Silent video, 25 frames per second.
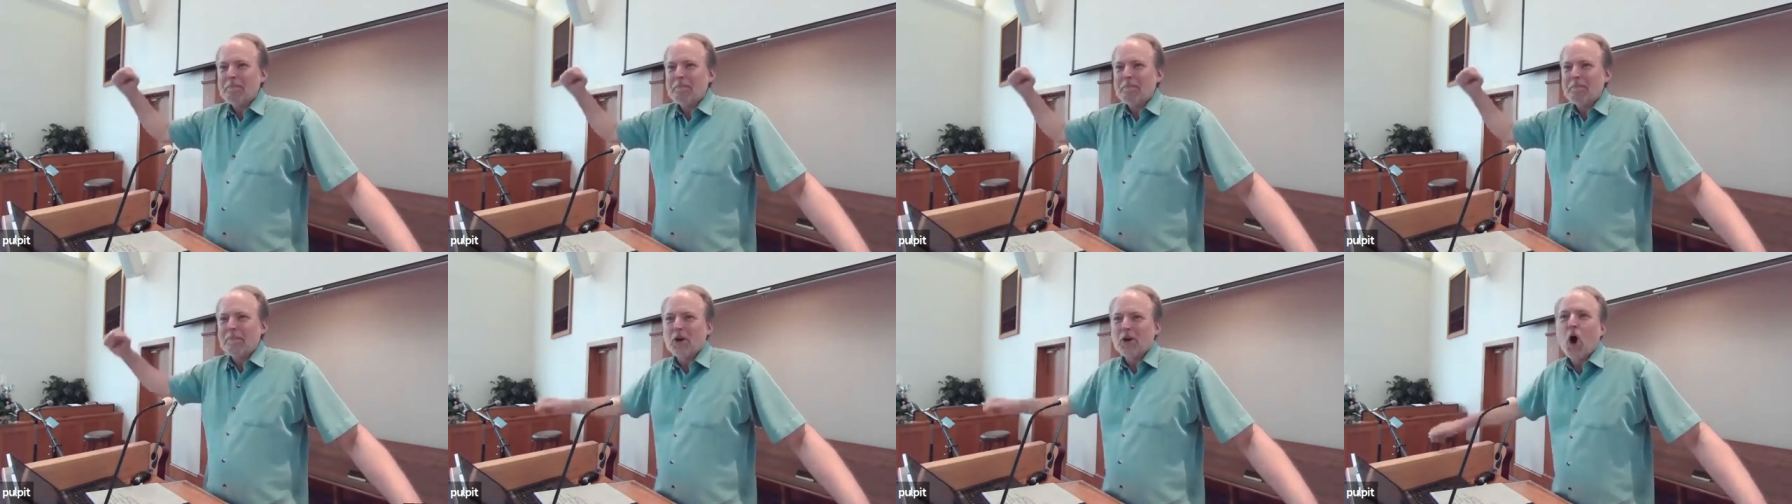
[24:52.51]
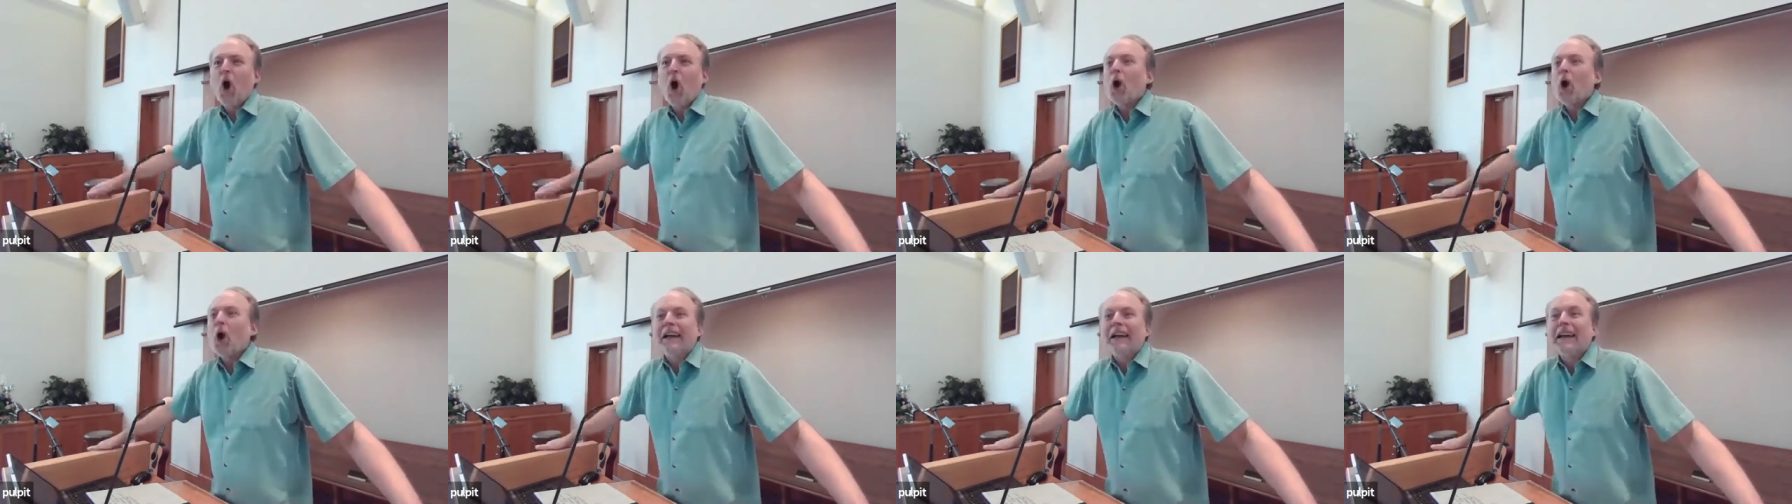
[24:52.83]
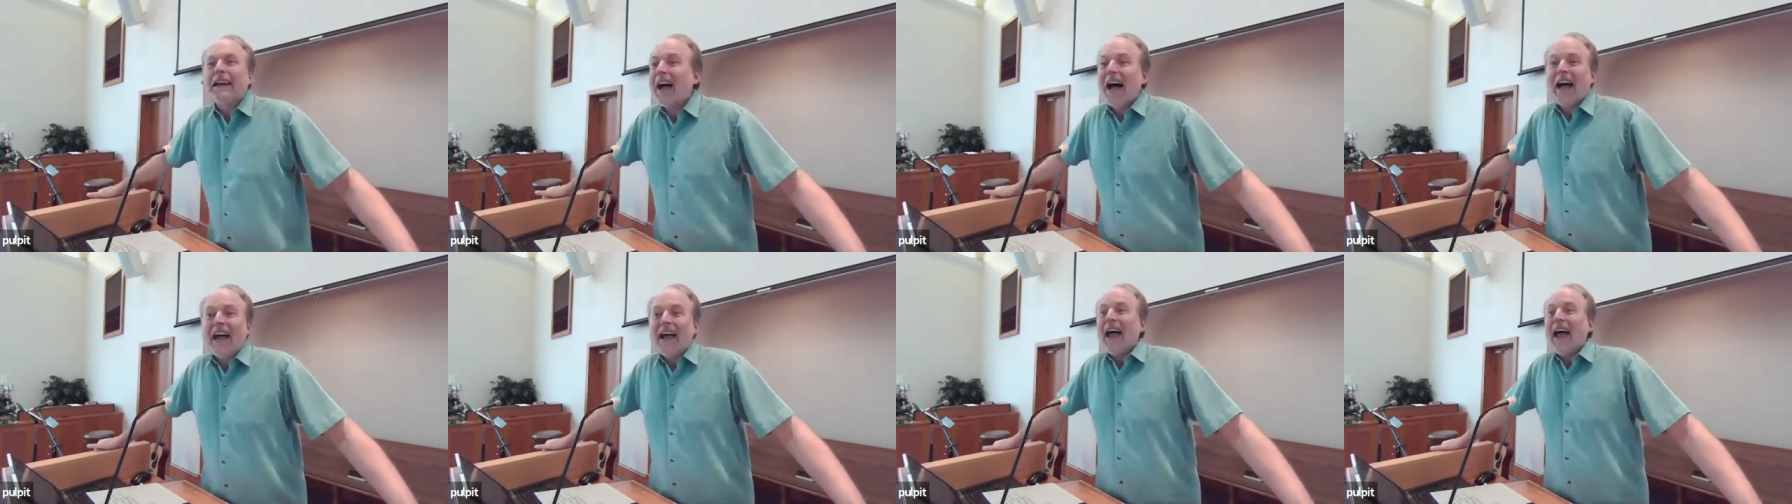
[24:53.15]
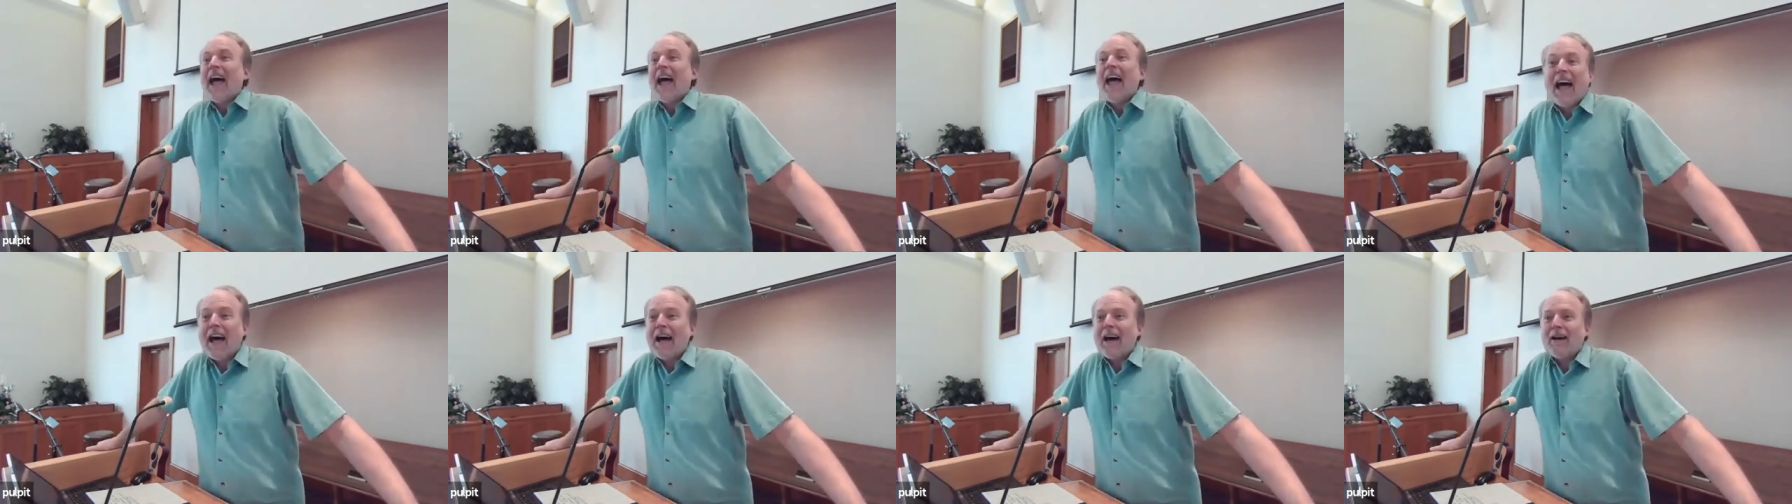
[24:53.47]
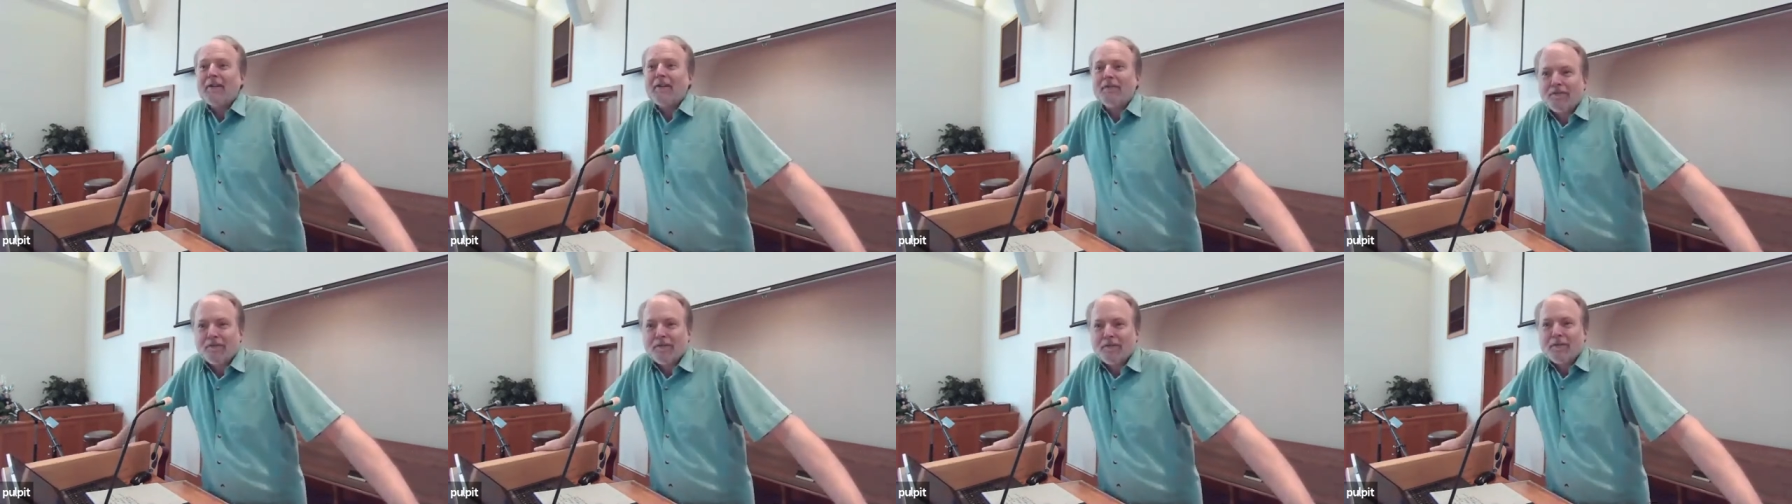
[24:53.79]
calling I
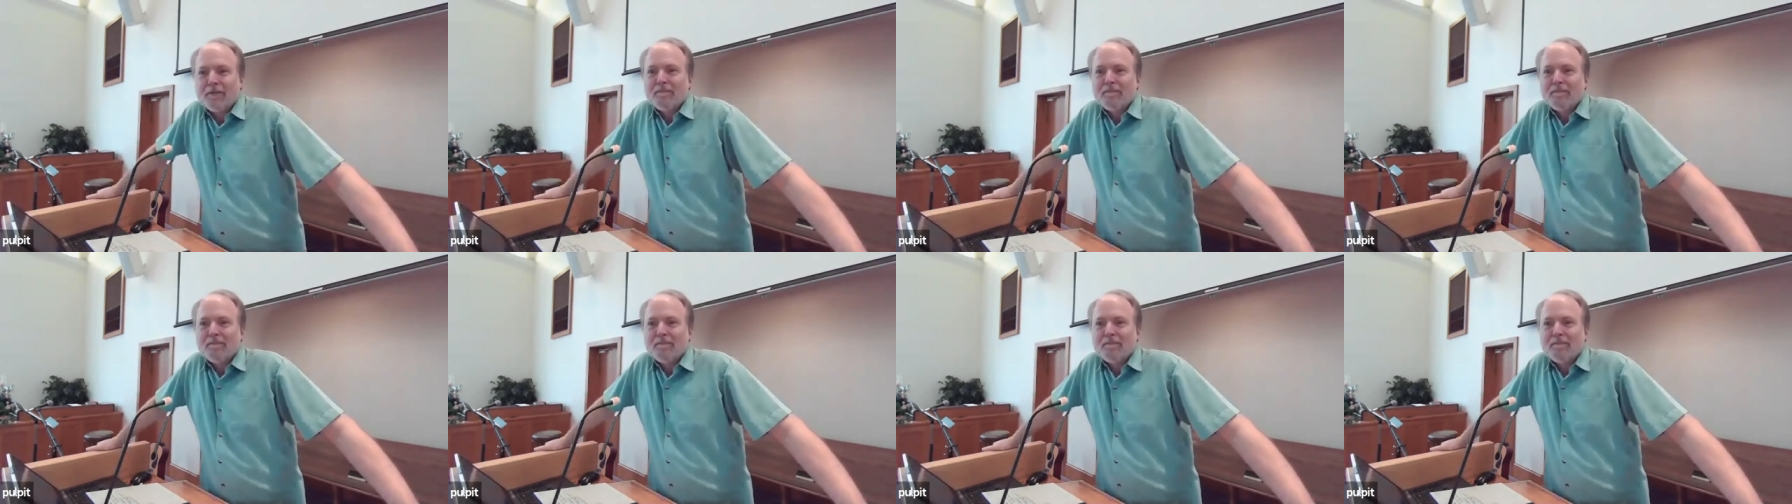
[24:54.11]
have?